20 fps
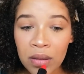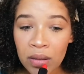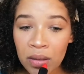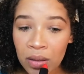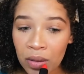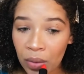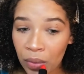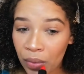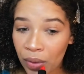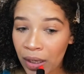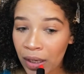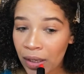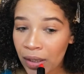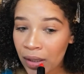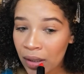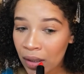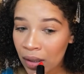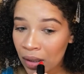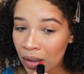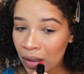red,
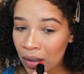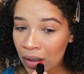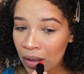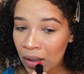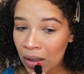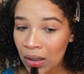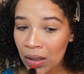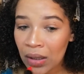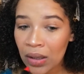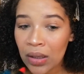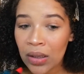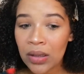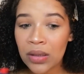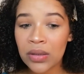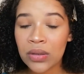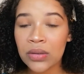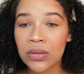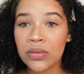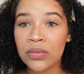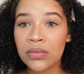
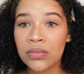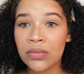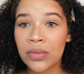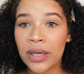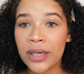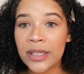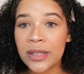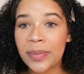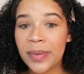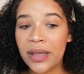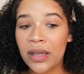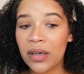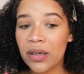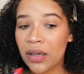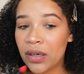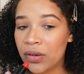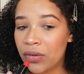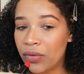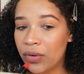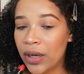what is better
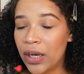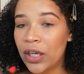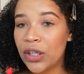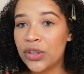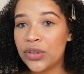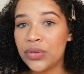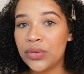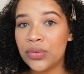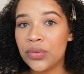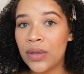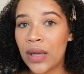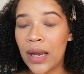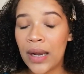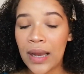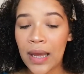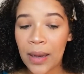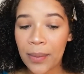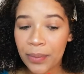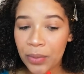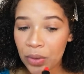than red to color
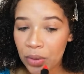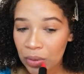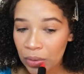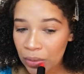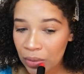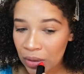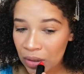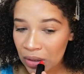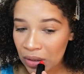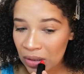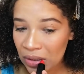up your look?